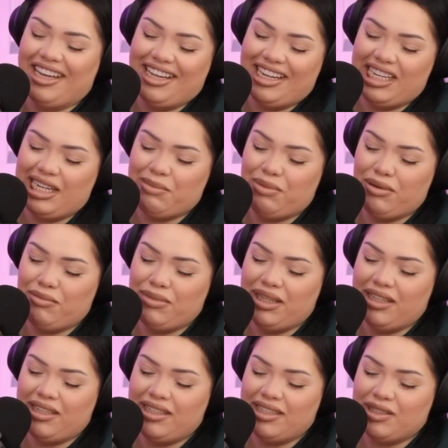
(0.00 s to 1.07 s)
And I put
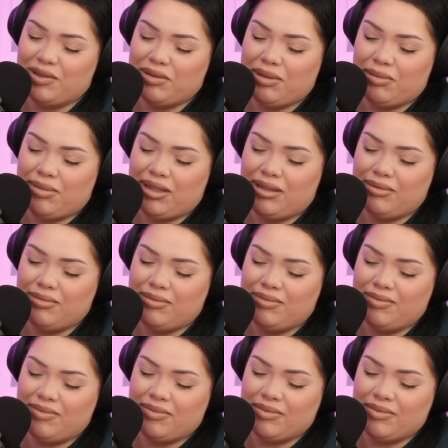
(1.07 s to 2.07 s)
Mia is with my mom.